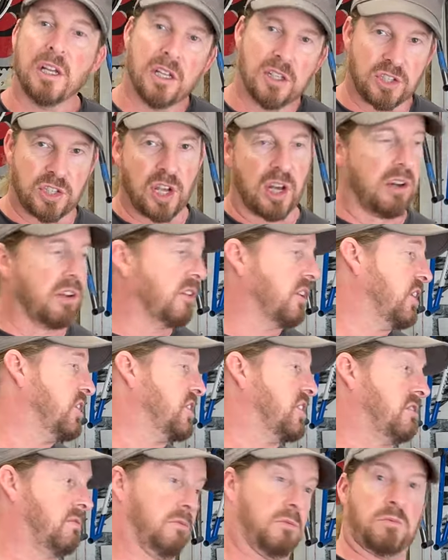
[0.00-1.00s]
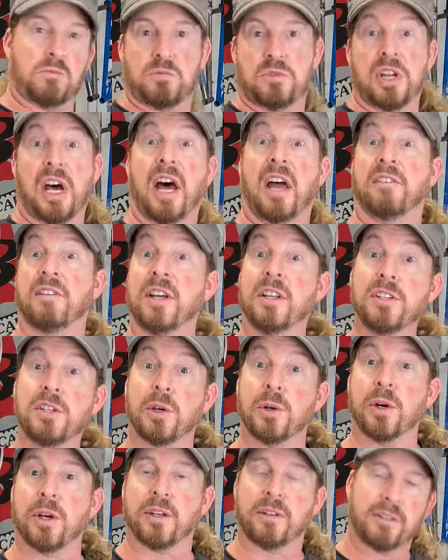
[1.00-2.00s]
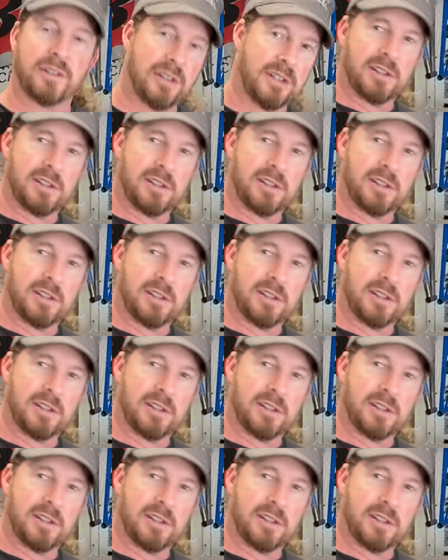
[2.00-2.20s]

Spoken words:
So let's dive into it